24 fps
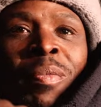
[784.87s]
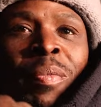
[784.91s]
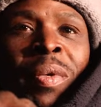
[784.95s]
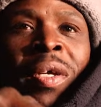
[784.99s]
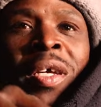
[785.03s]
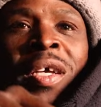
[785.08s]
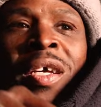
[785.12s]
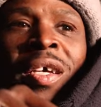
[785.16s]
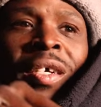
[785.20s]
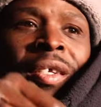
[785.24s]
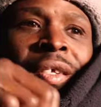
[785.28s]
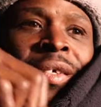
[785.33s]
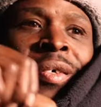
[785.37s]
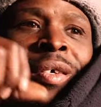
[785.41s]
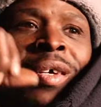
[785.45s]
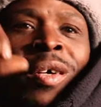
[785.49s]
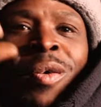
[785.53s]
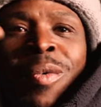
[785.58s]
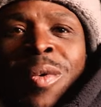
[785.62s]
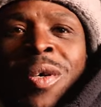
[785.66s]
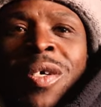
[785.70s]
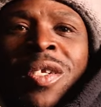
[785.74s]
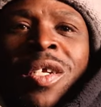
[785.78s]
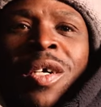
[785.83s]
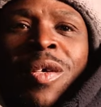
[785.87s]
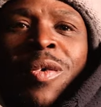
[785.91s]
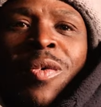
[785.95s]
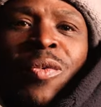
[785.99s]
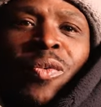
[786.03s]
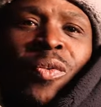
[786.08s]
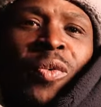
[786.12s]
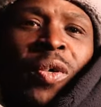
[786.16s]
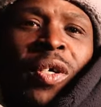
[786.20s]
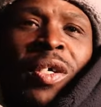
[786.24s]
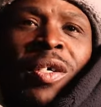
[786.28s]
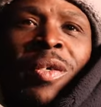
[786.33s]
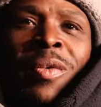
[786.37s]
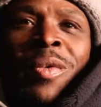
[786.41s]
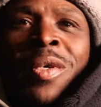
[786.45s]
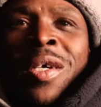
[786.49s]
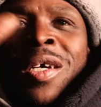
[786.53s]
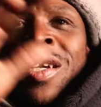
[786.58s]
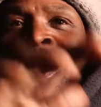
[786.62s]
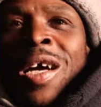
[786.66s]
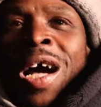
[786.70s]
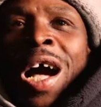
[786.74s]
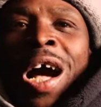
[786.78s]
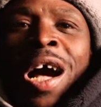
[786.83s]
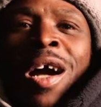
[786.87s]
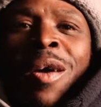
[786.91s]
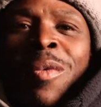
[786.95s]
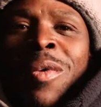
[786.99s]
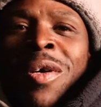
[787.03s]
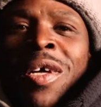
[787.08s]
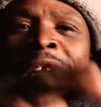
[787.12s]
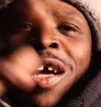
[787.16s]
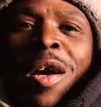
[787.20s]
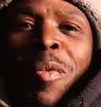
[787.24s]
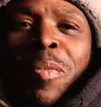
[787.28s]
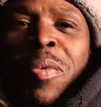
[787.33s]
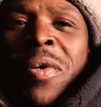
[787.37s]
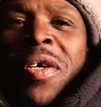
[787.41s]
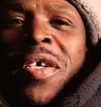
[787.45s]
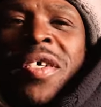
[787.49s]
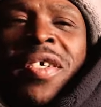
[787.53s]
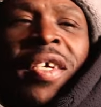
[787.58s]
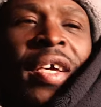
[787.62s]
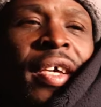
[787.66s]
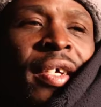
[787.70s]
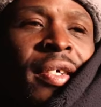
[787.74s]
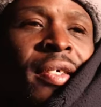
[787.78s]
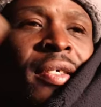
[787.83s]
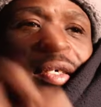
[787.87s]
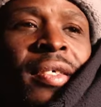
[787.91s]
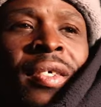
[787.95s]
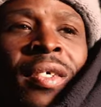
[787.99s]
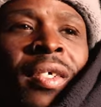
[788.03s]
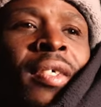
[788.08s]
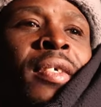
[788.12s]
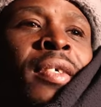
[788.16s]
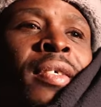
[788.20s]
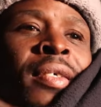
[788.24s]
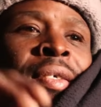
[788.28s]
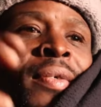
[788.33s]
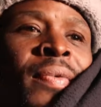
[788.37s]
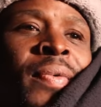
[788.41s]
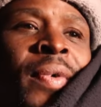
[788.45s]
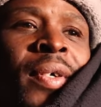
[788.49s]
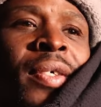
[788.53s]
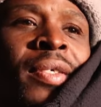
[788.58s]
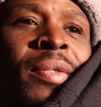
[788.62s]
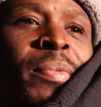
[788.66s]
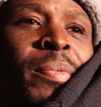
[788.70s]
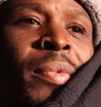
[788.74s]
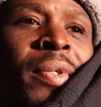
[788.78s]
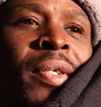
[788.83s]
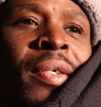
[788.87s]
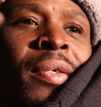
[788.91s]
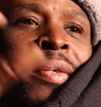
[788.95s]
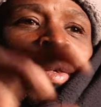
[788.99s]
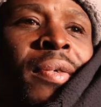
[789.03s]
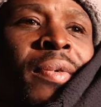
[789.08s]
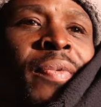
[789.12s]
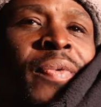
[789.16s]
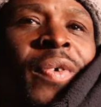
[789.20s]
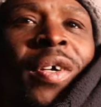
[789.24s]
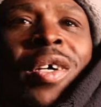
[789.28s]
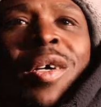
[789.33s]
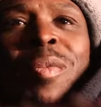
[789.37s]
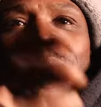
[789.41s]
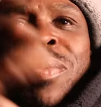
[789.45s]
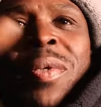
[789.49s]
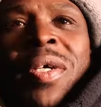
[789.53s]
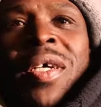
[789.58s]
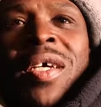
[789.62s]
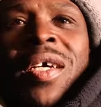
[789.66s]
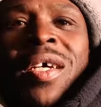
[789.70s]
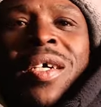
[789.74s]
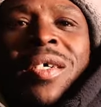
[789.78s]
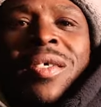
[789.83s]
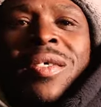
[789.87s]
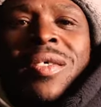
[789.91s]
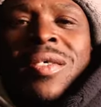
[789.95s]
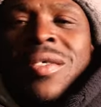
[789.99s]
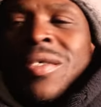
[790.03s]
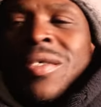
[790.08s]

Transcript: panhandling. Whatever, fuck it. I ever had pancakes. Fuck me. Fuck a panhandler.